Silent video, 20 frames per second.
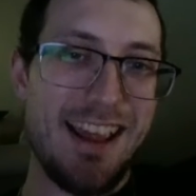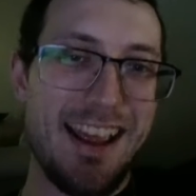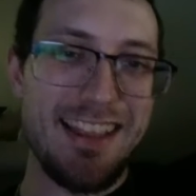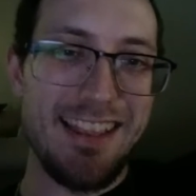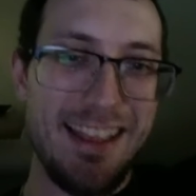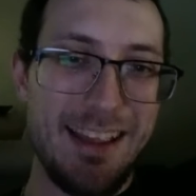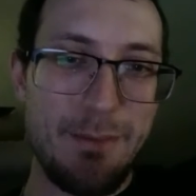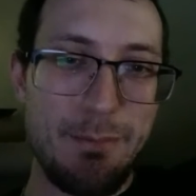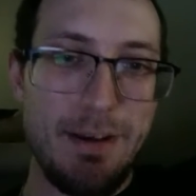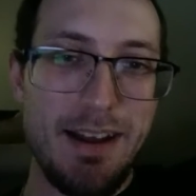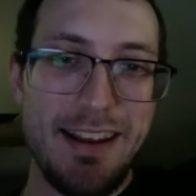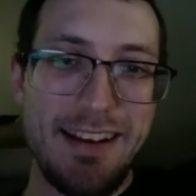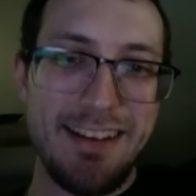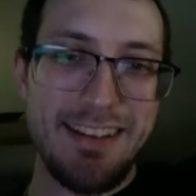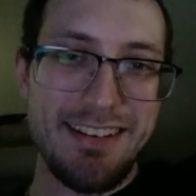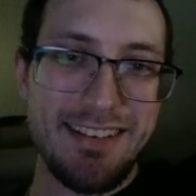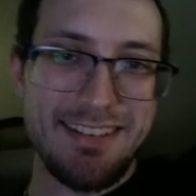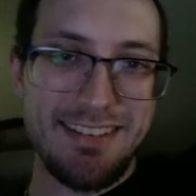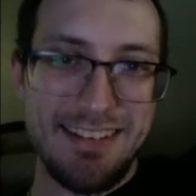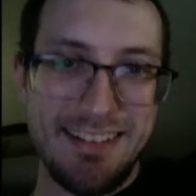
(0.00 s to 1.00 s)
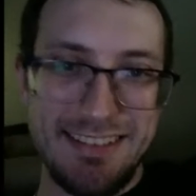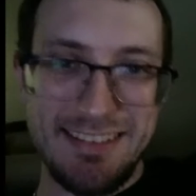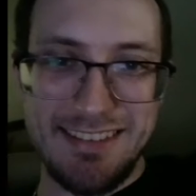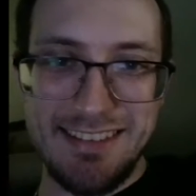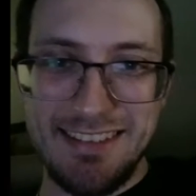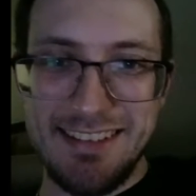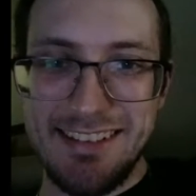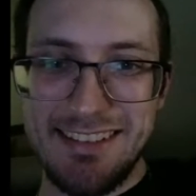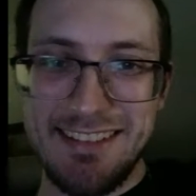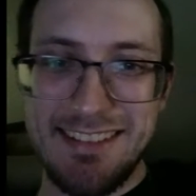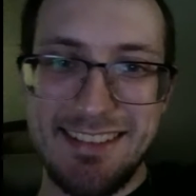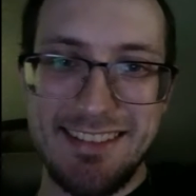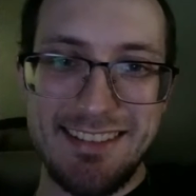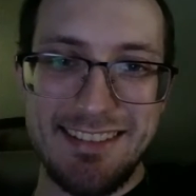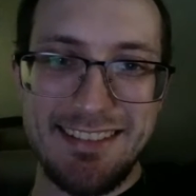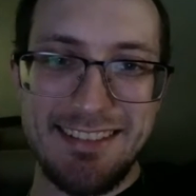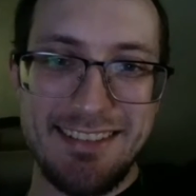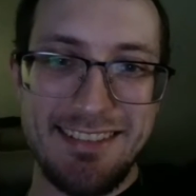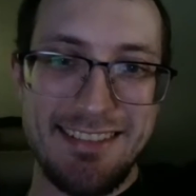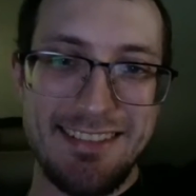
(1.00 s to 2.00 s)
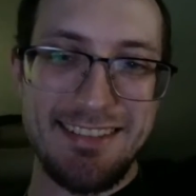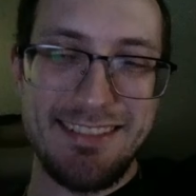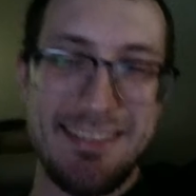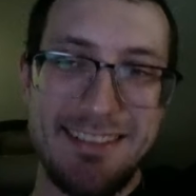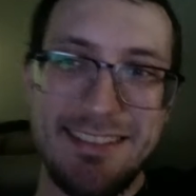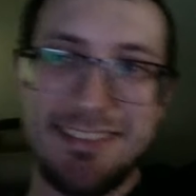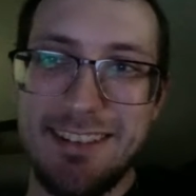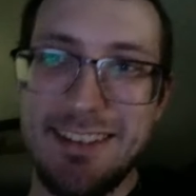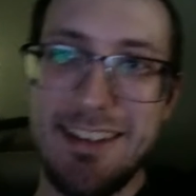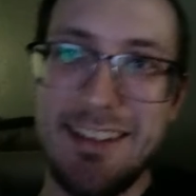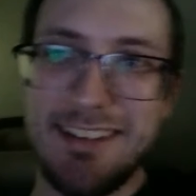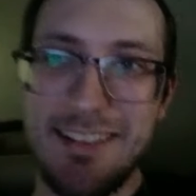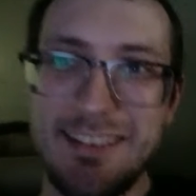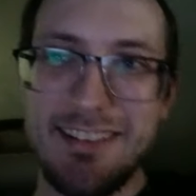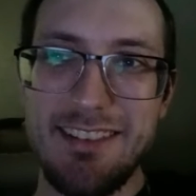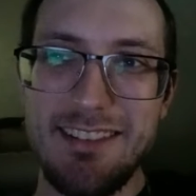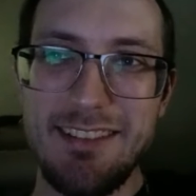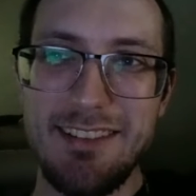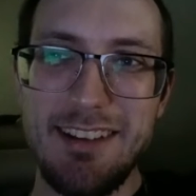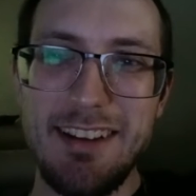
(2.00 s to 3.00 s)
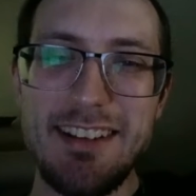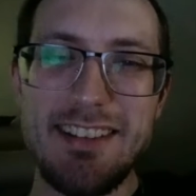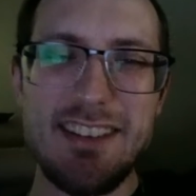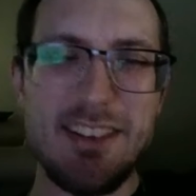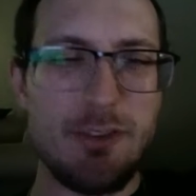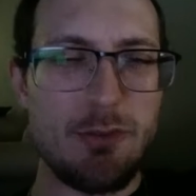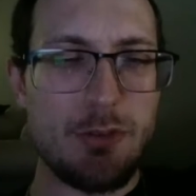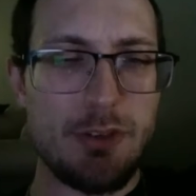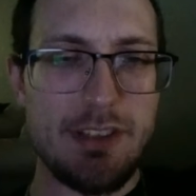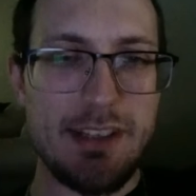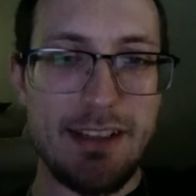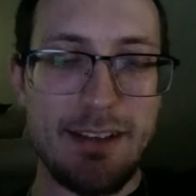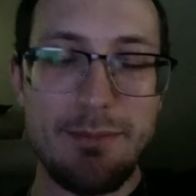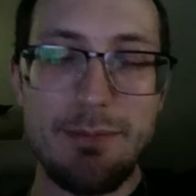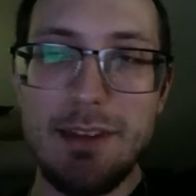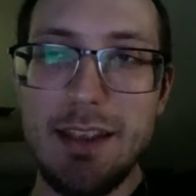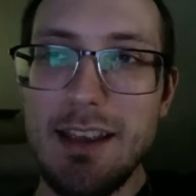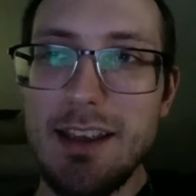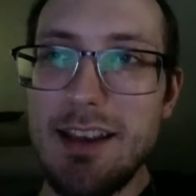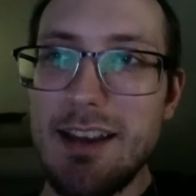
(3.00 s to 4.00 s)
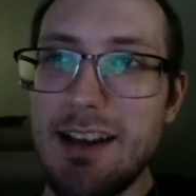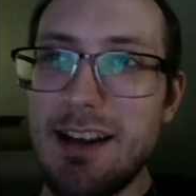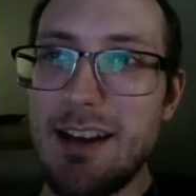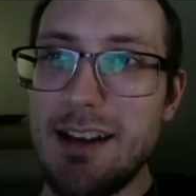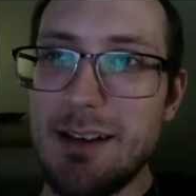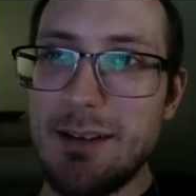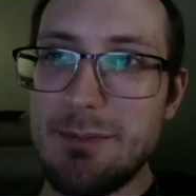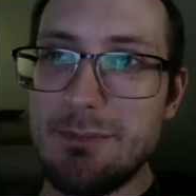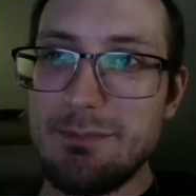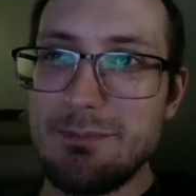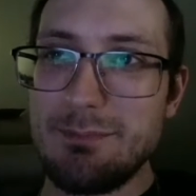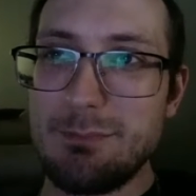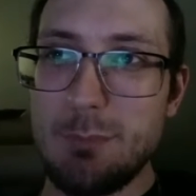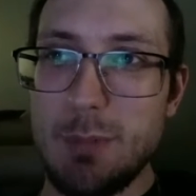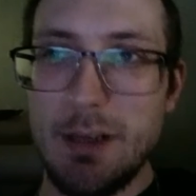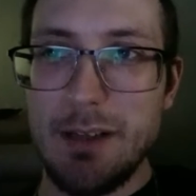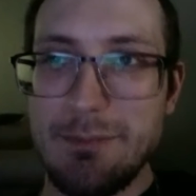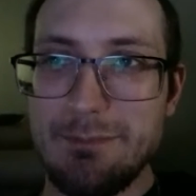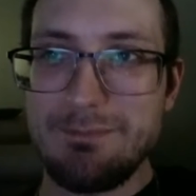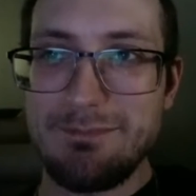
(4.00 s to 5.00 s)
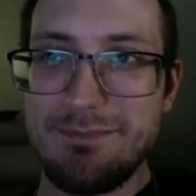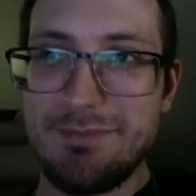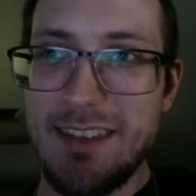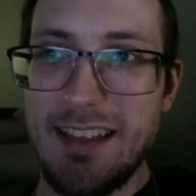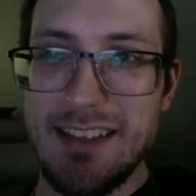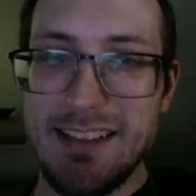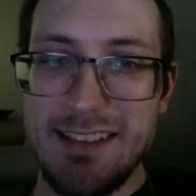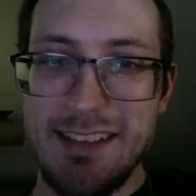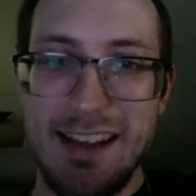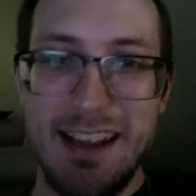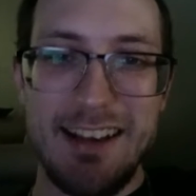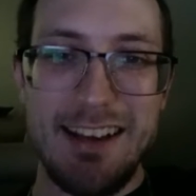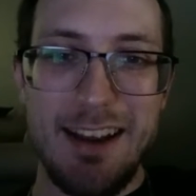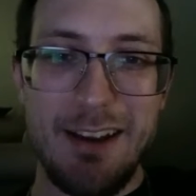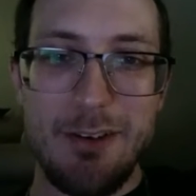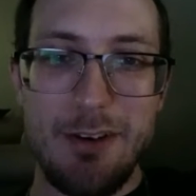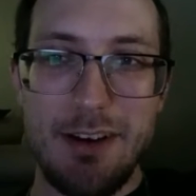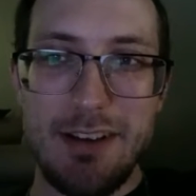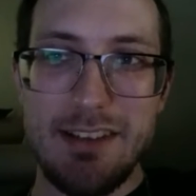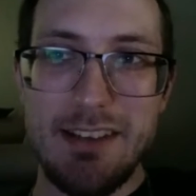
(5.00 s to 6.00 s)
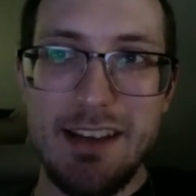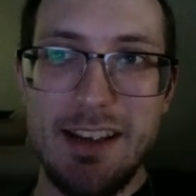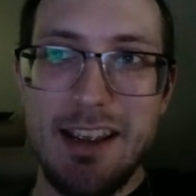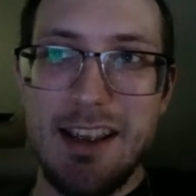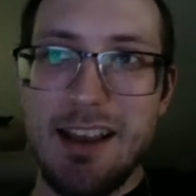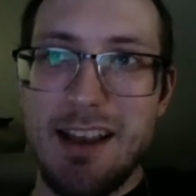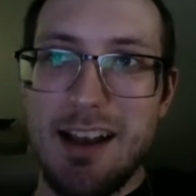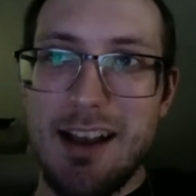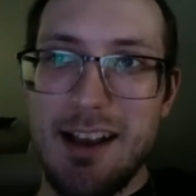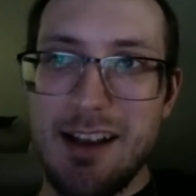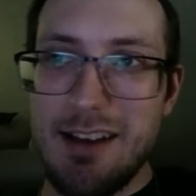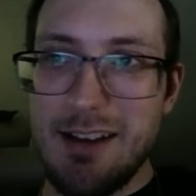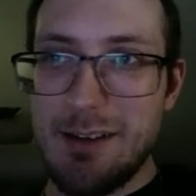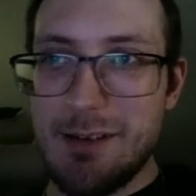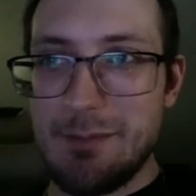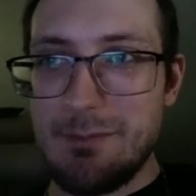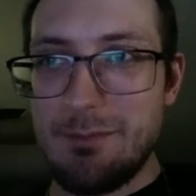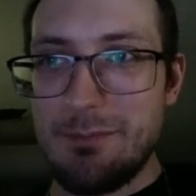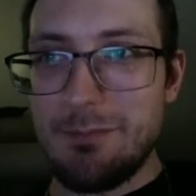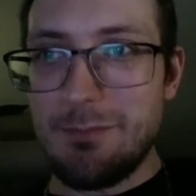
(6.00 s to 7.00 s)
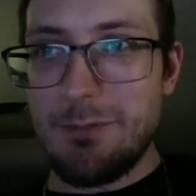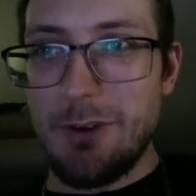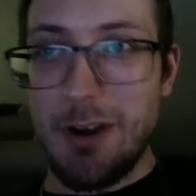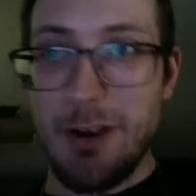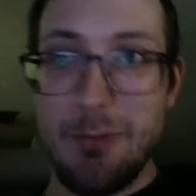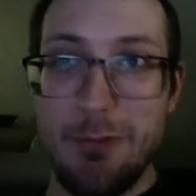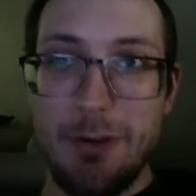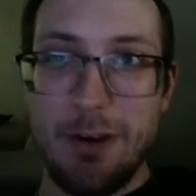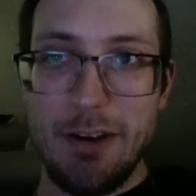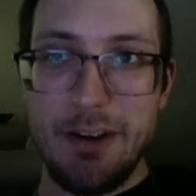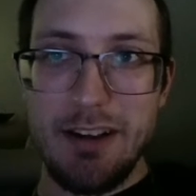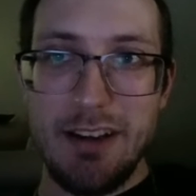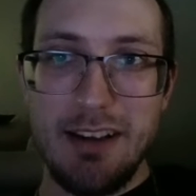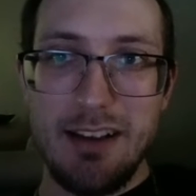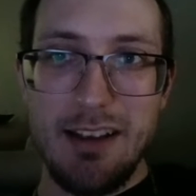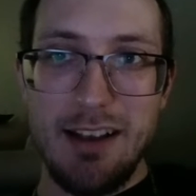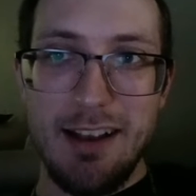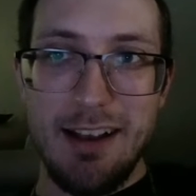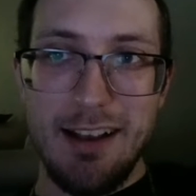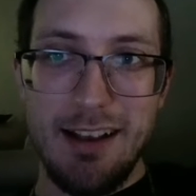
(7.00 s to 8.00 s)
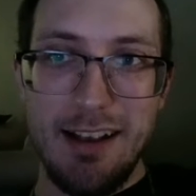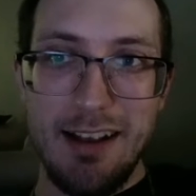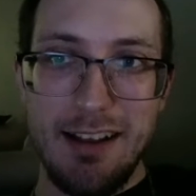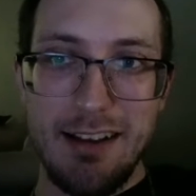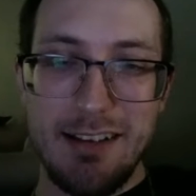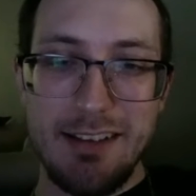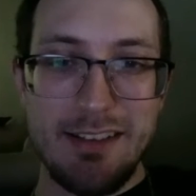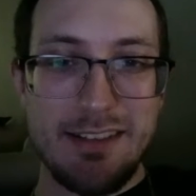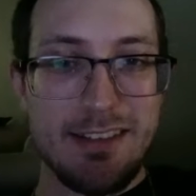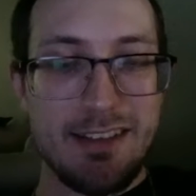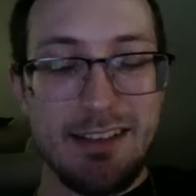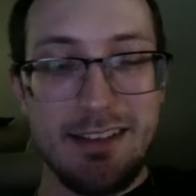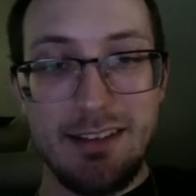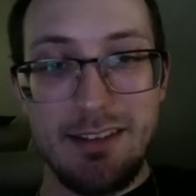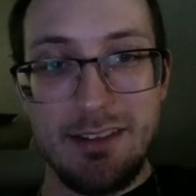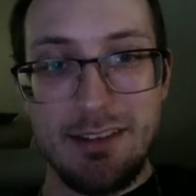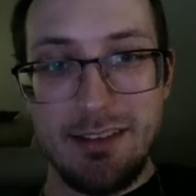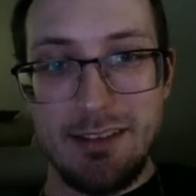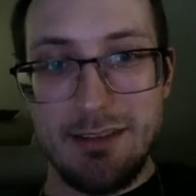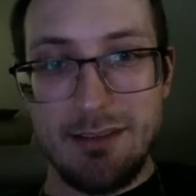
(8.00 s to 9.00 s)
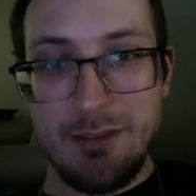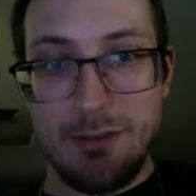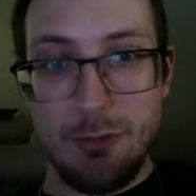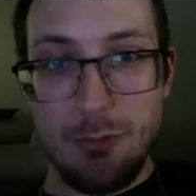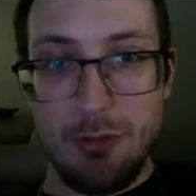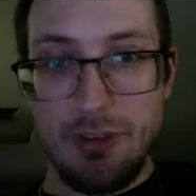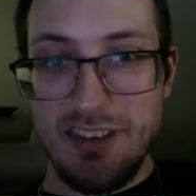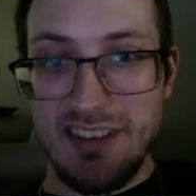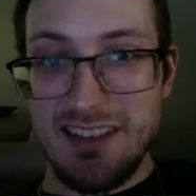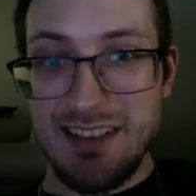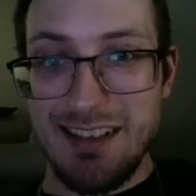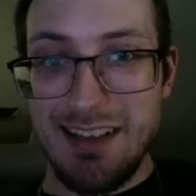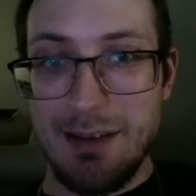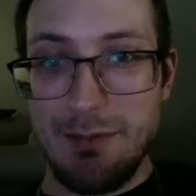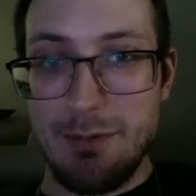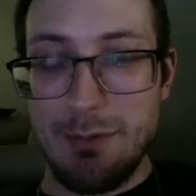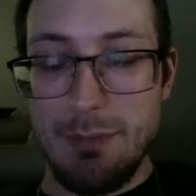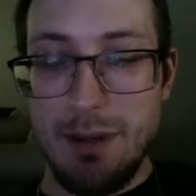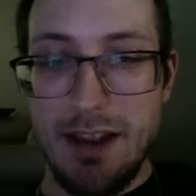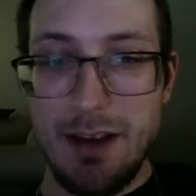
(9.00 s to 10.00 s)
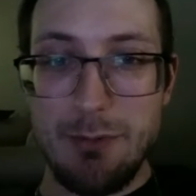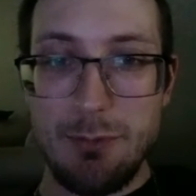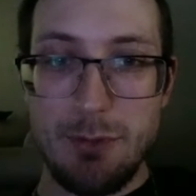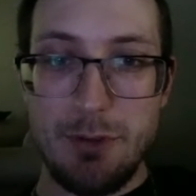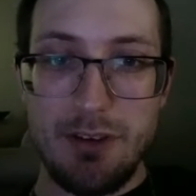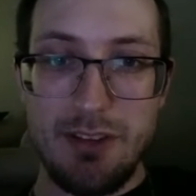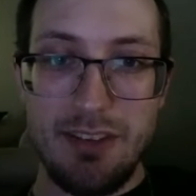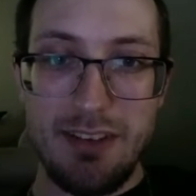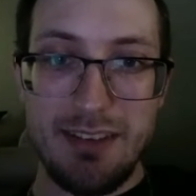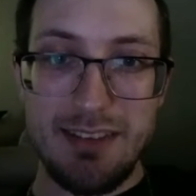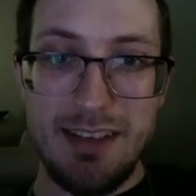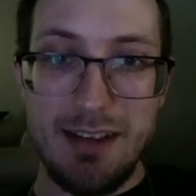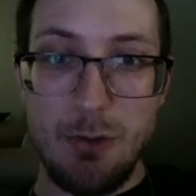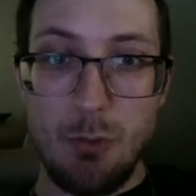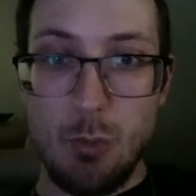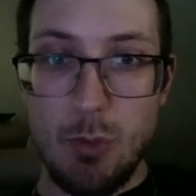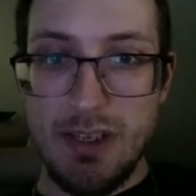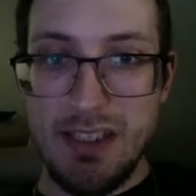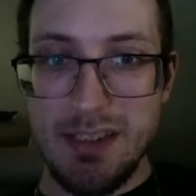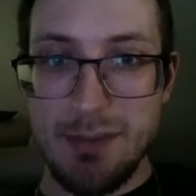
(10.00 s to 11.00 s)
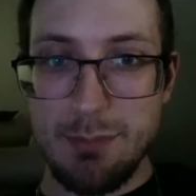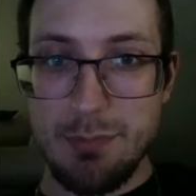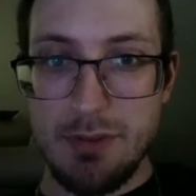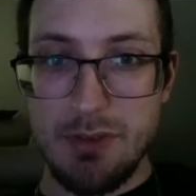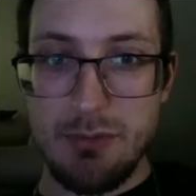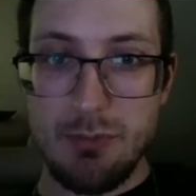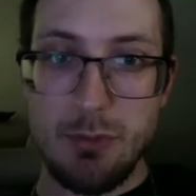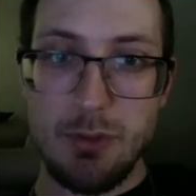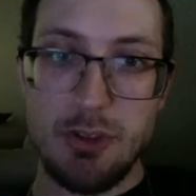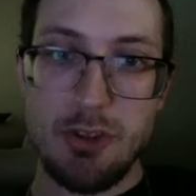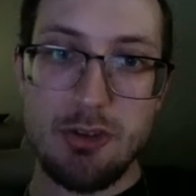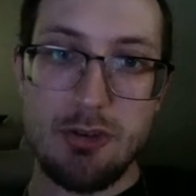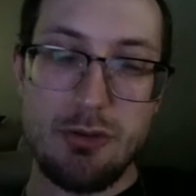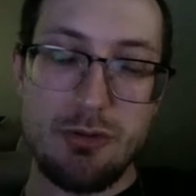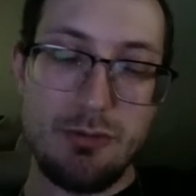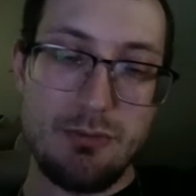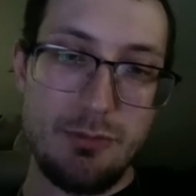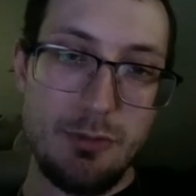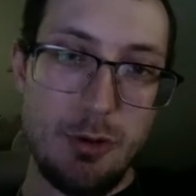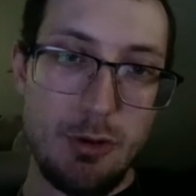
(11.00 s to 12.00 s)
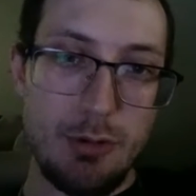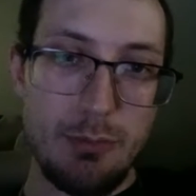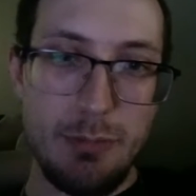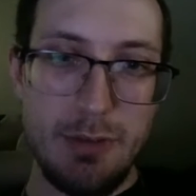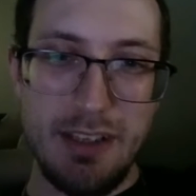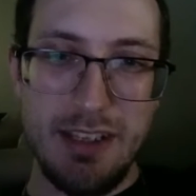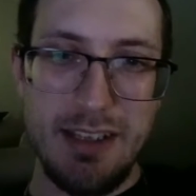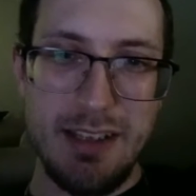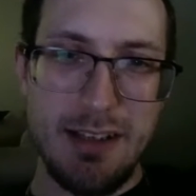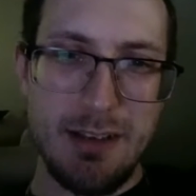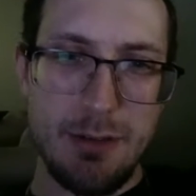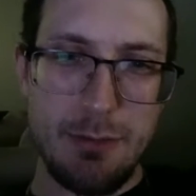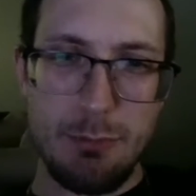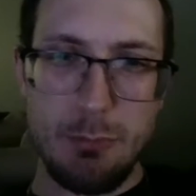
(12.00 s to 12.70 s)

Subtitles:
like my idea. It's interesting. But I digress. Fire Fairy, honestly, the two things that came to mind were things like Wisps, which normally are